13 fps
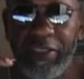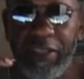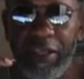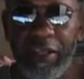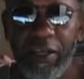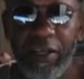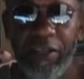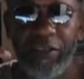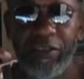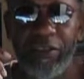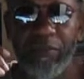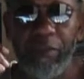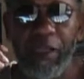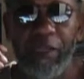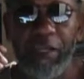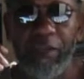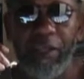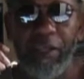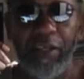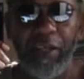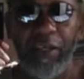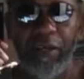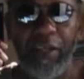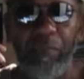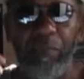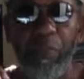like, something like,
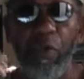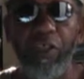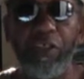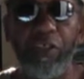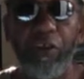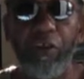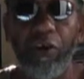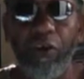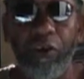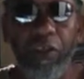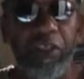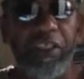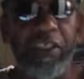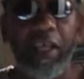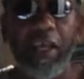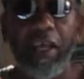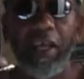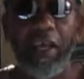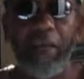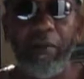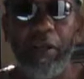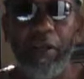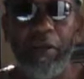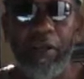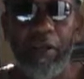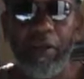and boys and girls, no, she said,
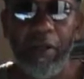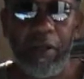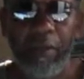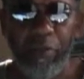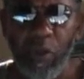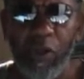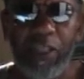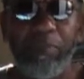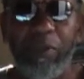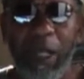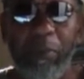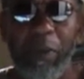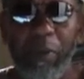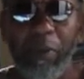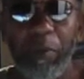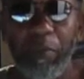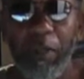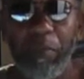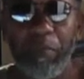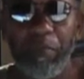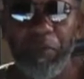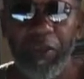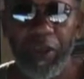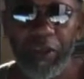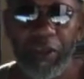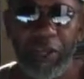and boys, blah, blah, blah, blah, blah.
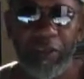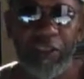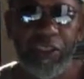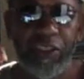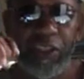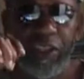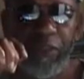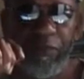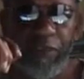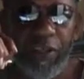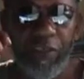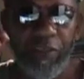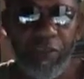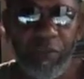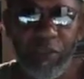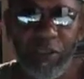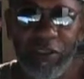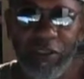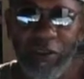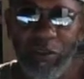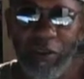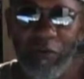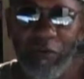Now, if she was doing the